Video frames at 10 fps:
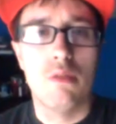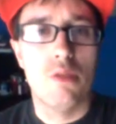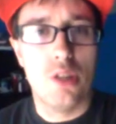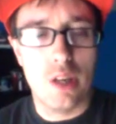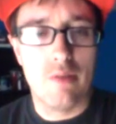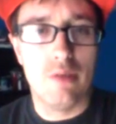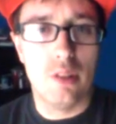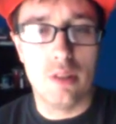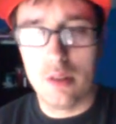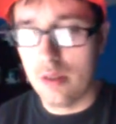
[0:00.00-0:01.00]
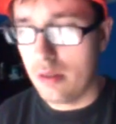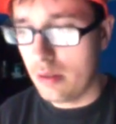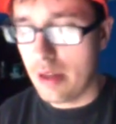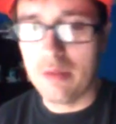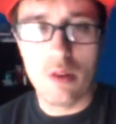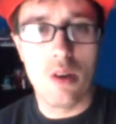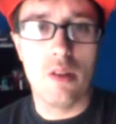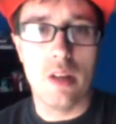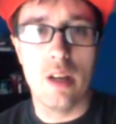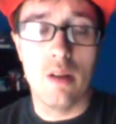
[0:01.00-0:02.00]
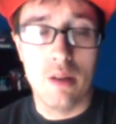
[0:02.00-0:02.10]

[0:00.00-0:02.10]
chick flick, you know, loves all that.